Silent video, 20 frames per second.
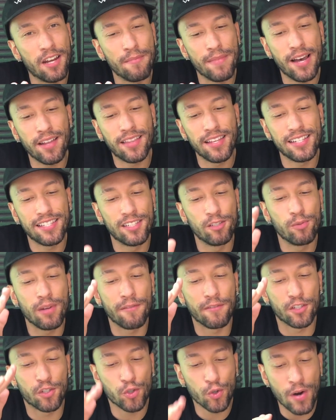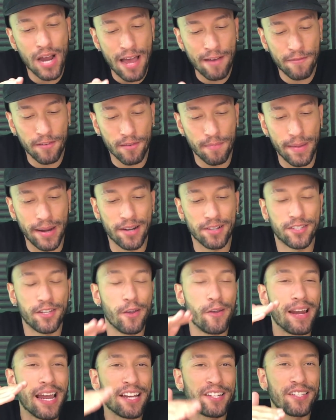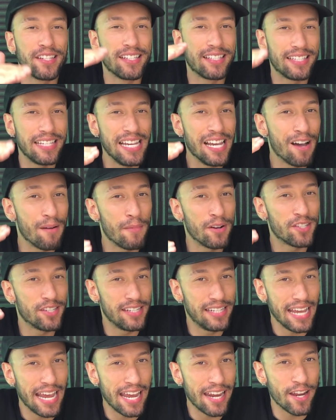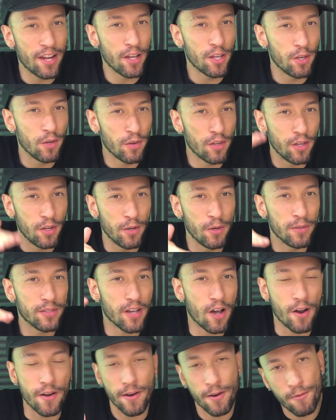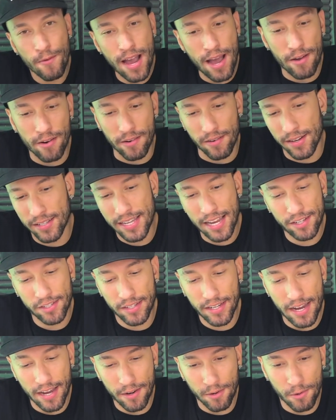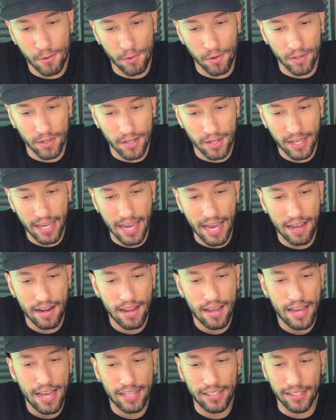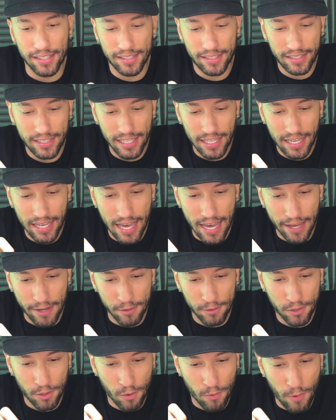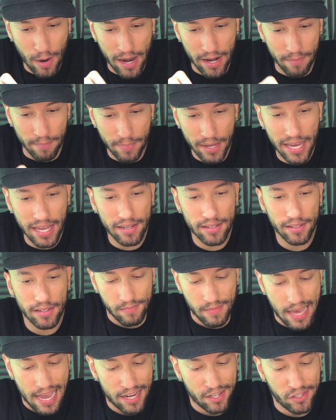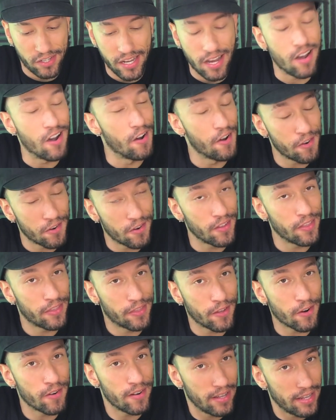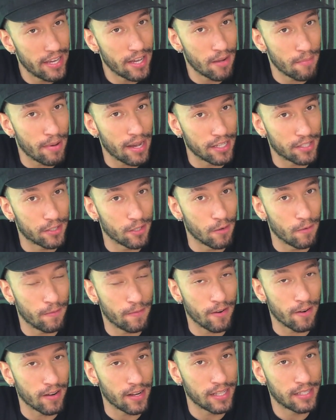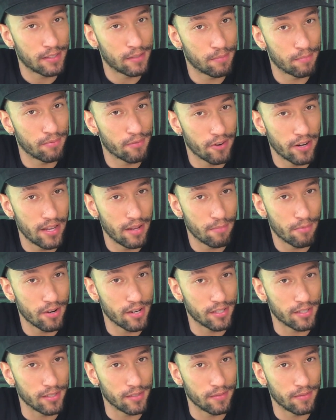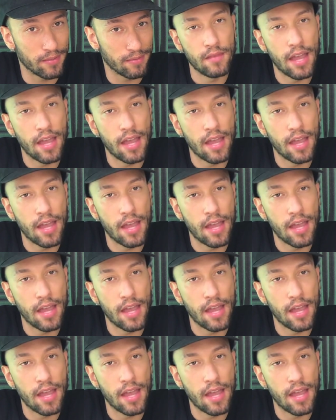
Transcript: about this is we have a traffic meter so you can actually see how much data you use on your router and it's actually kind of cool to look at. As you can see I use quite a bit Actually 130 gigabytes so far, that's pretty impressive.